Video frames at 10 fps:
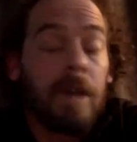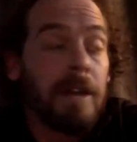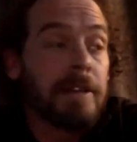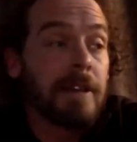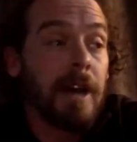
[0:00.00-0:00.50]

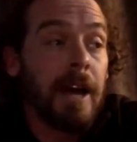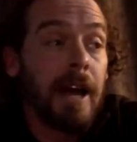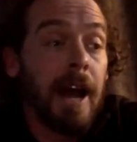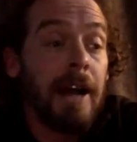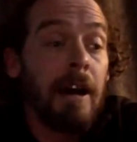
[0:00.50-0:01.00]
it's
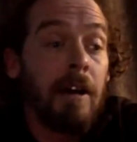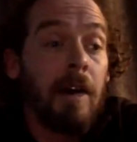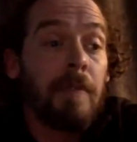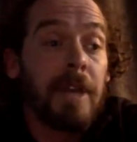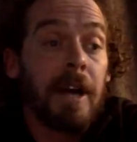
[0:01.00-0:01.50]
I got
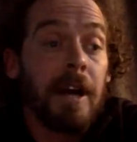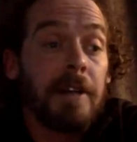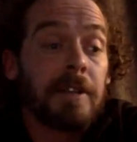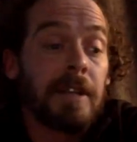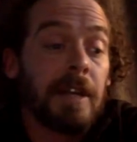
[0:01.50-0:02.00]
on
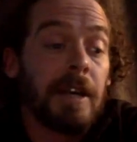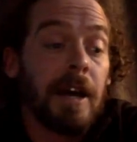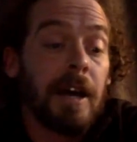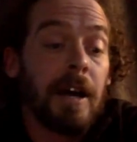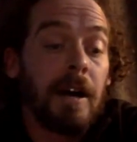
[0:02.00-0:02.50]
because the
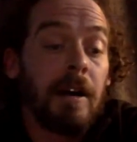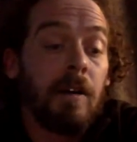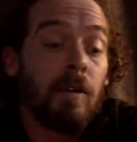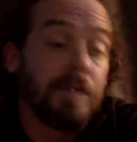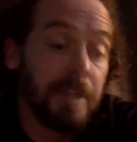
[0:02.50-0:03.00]

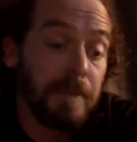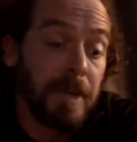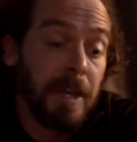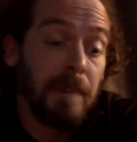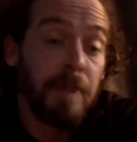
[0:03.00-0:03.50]
old
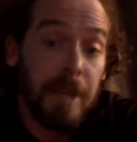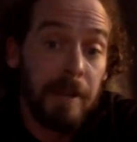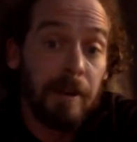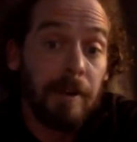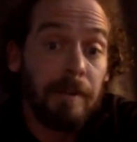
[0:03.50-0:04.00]
DP,
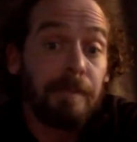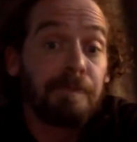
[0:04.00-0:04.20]
Peter,